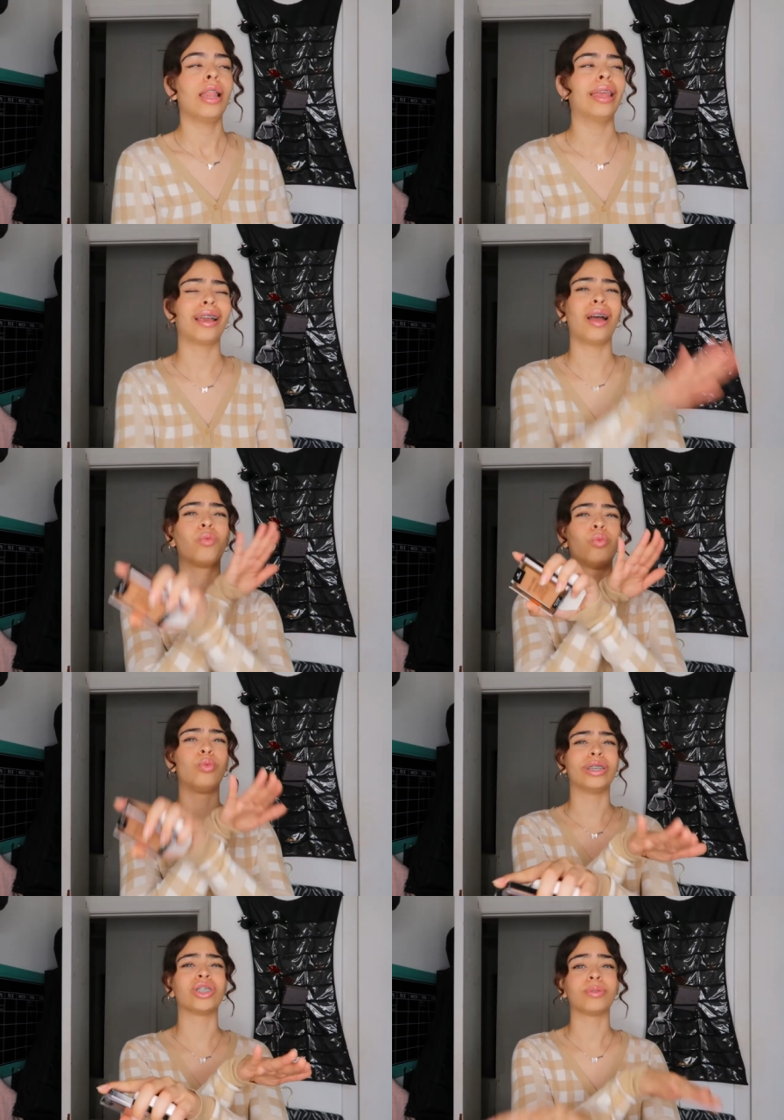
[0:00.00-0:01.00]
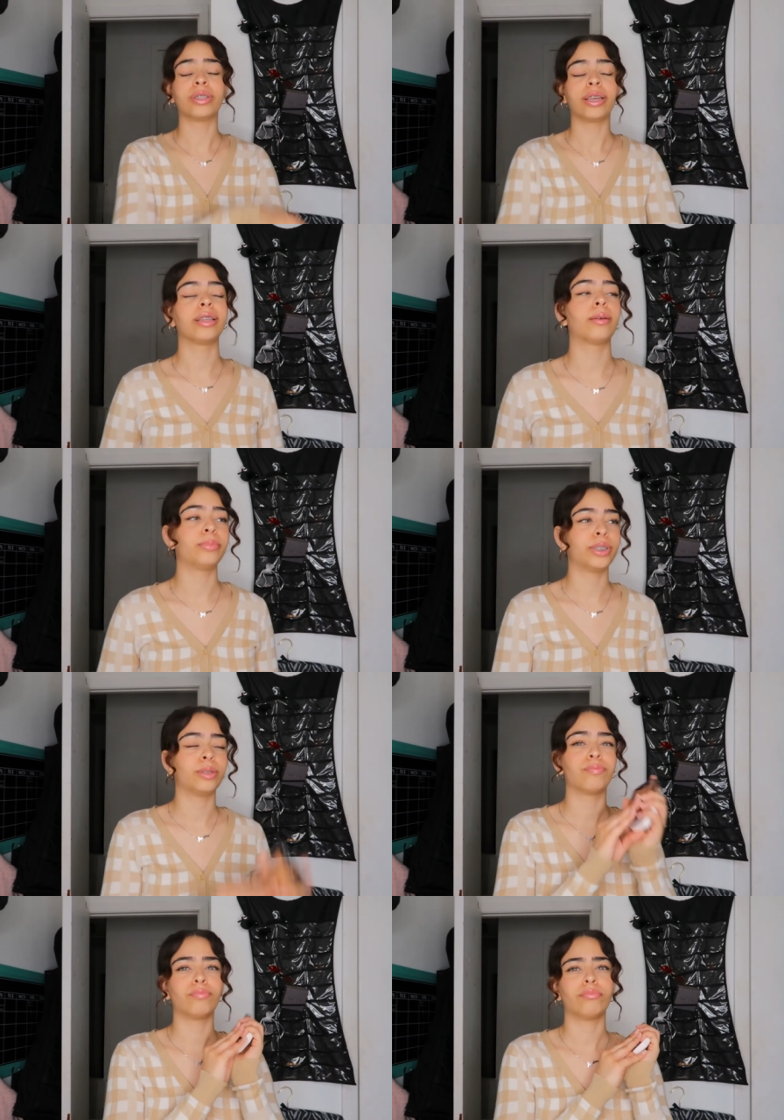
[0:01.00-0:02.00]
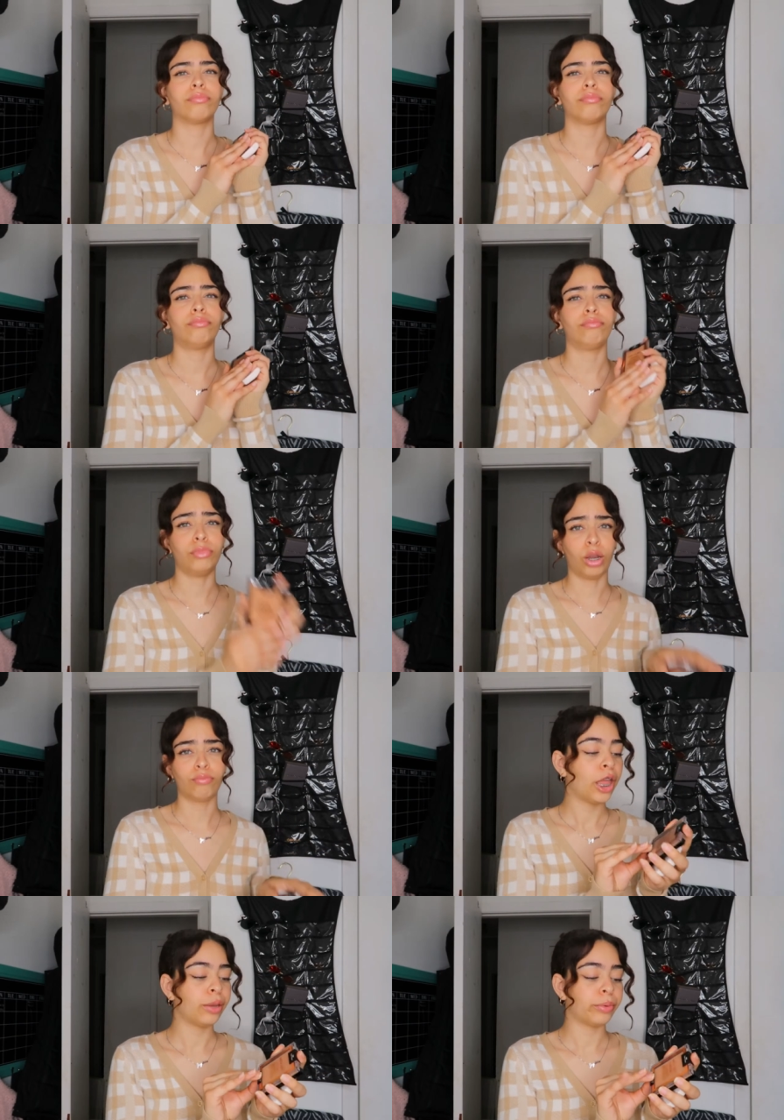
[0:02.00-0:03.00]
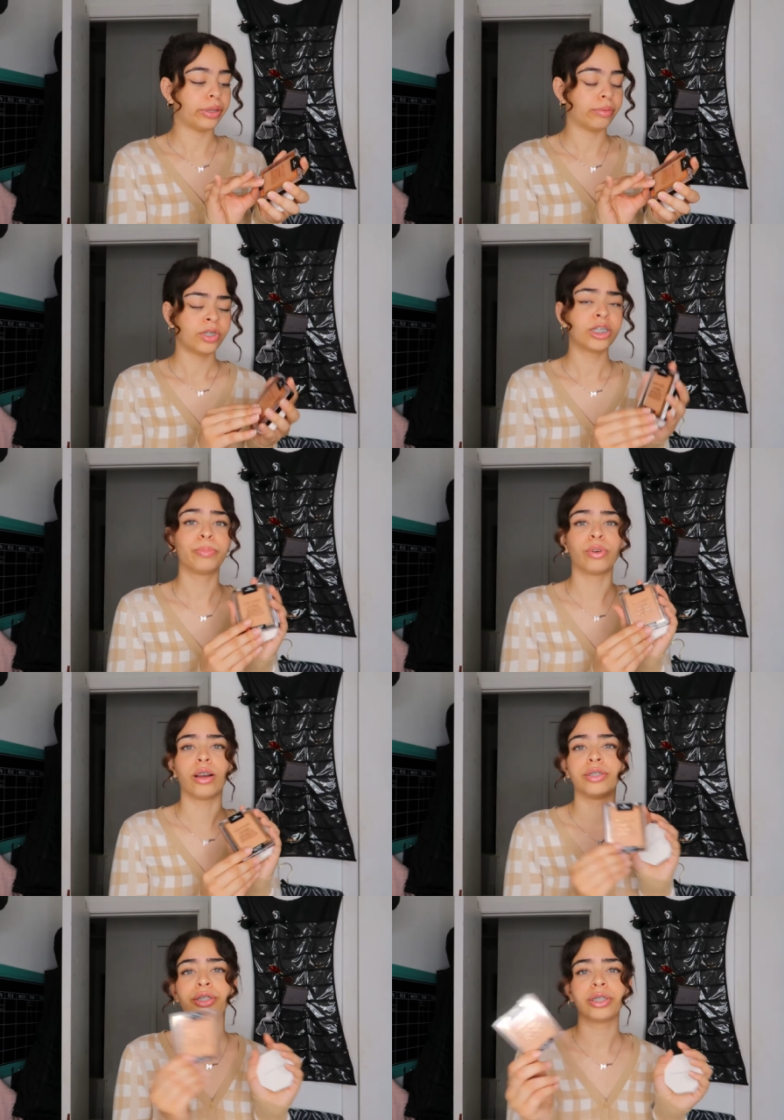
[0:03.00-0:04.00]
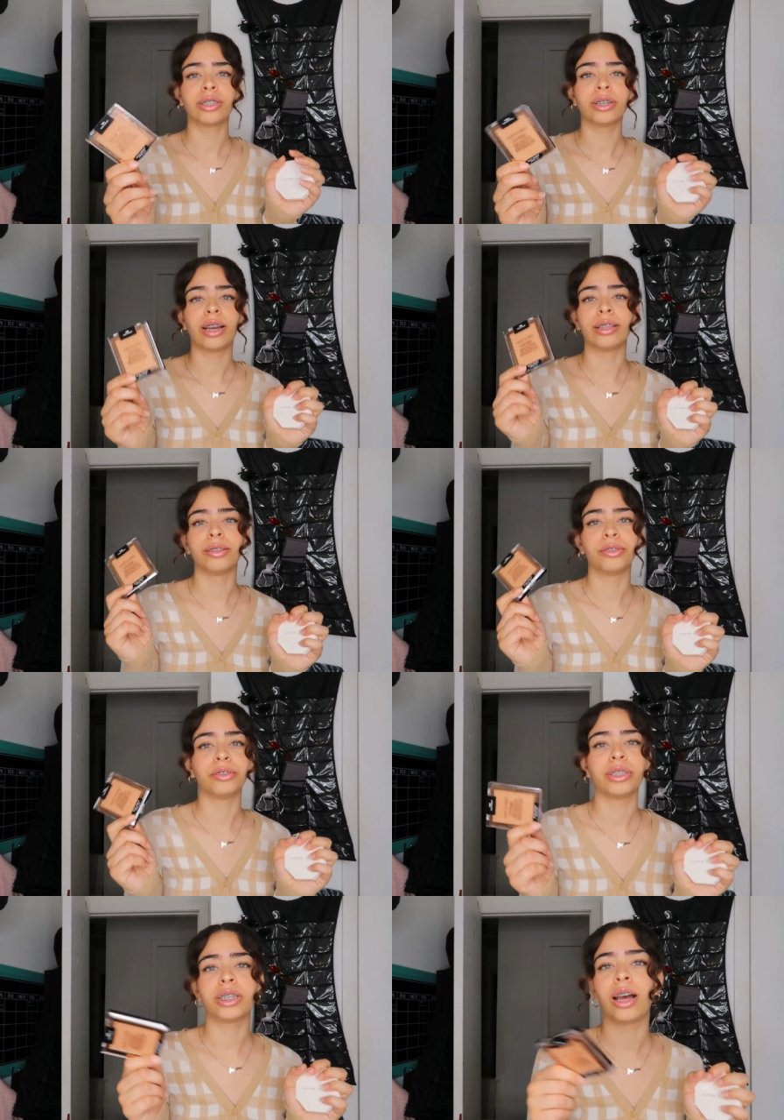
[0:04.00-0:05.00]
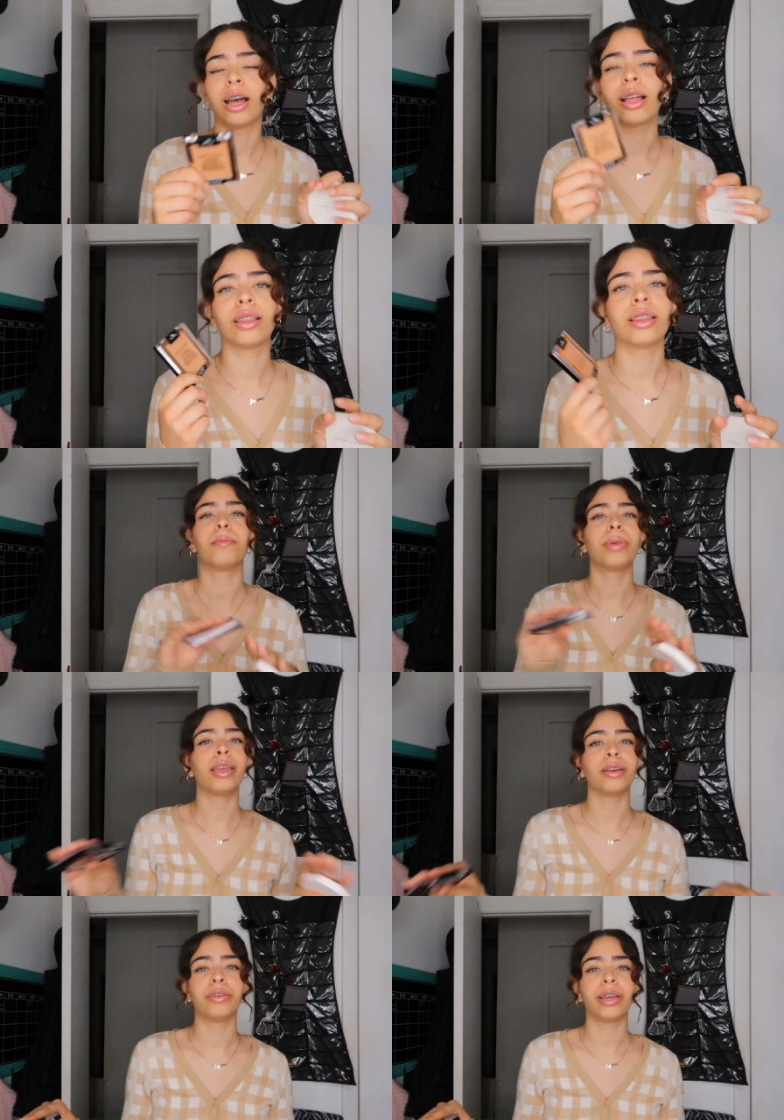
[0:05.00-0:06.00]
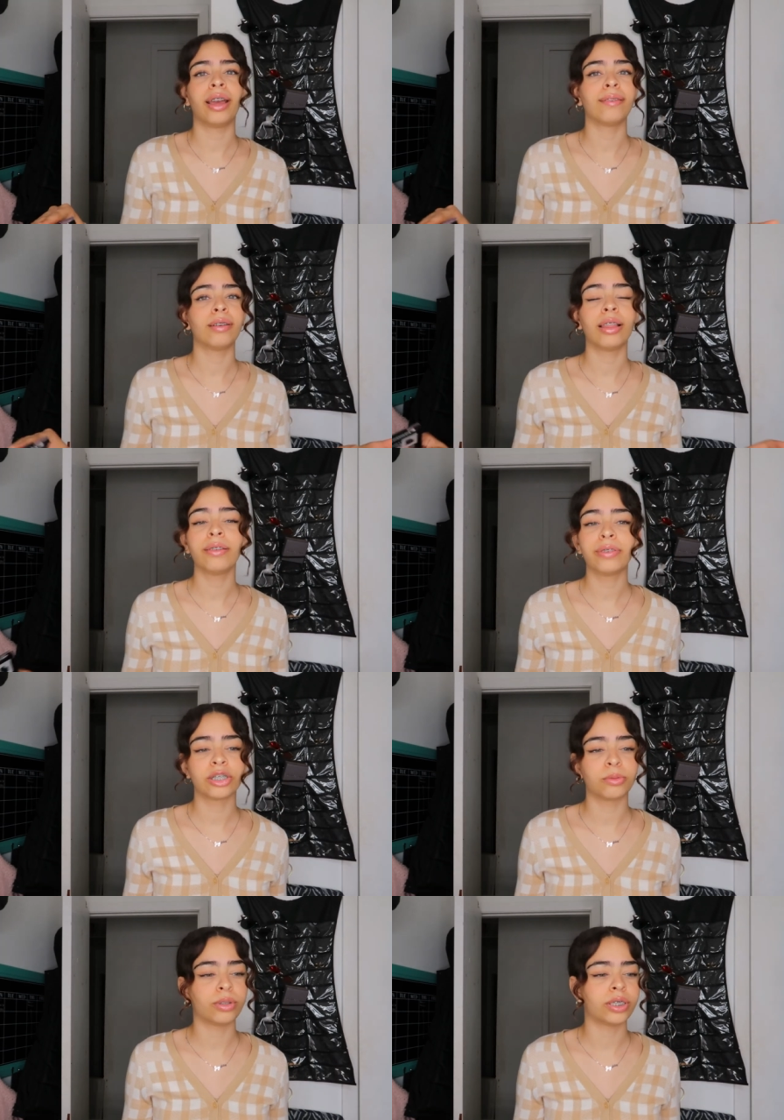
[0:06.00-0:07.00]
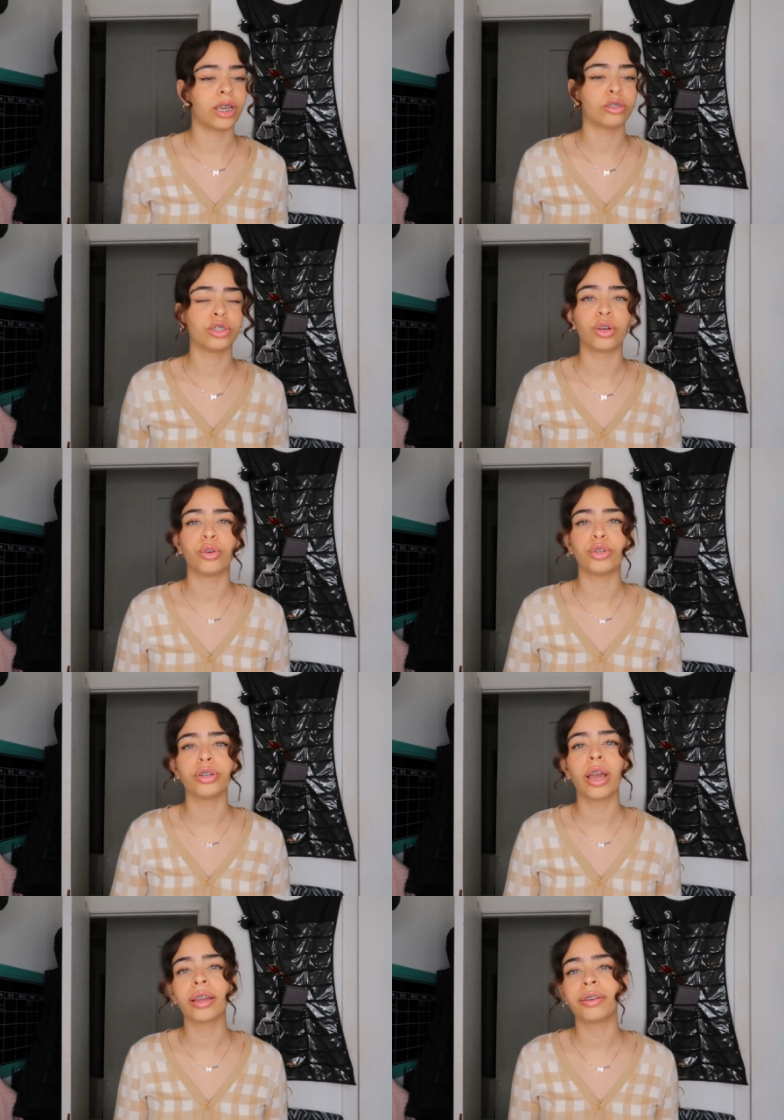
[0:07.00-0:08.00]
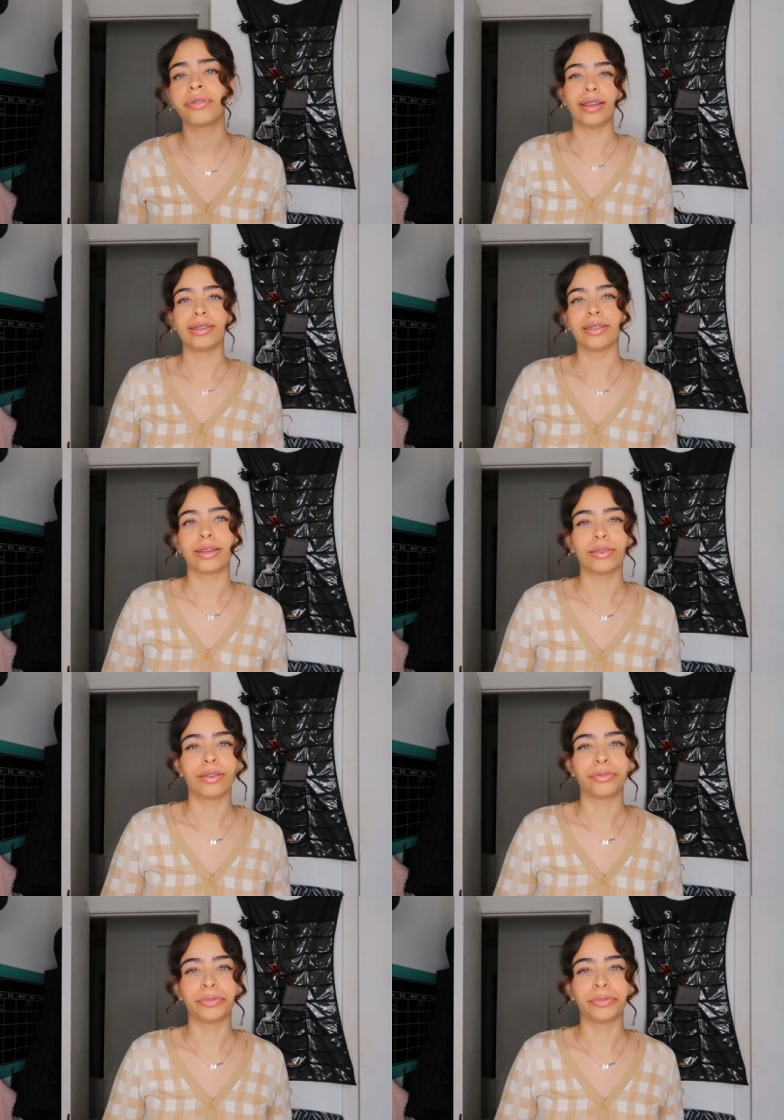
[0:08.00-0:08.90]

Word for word: Like, I wish I was like that, but Anyway, this bronzer I literally got in my area. I have I live in a small town, so you're not gonna find like a